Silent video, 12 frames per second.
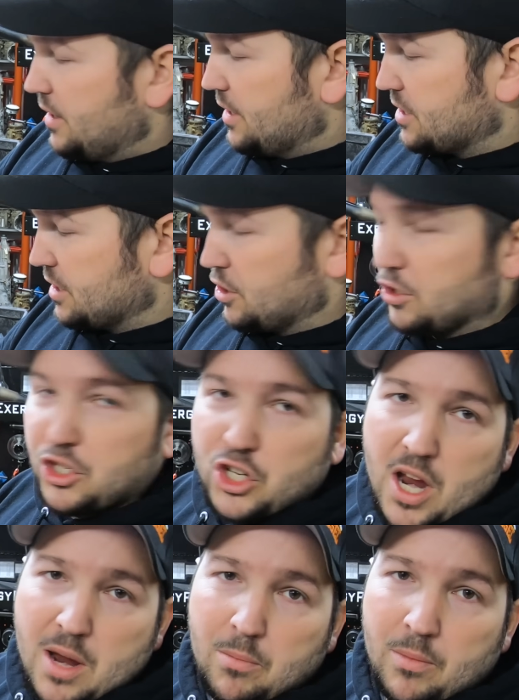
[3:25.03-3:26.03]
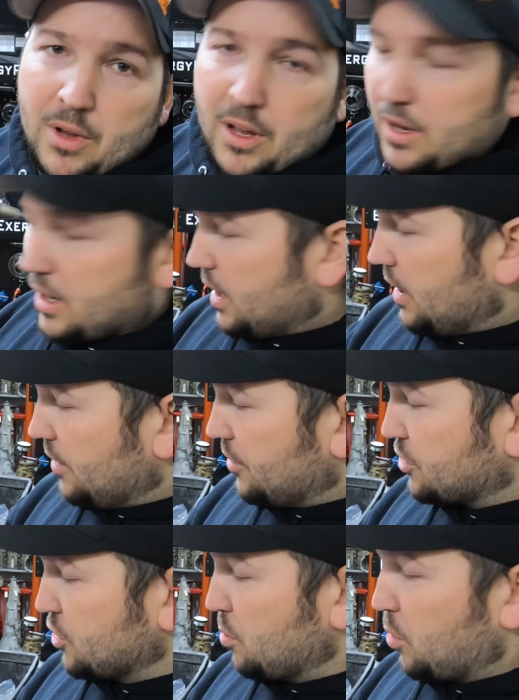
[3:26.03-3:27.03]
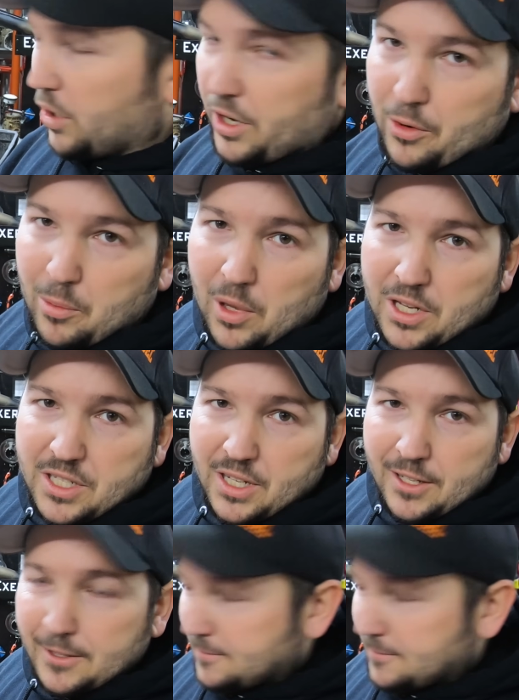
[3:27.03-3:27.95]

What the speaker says: it's in good shape. There's no point in replacing it.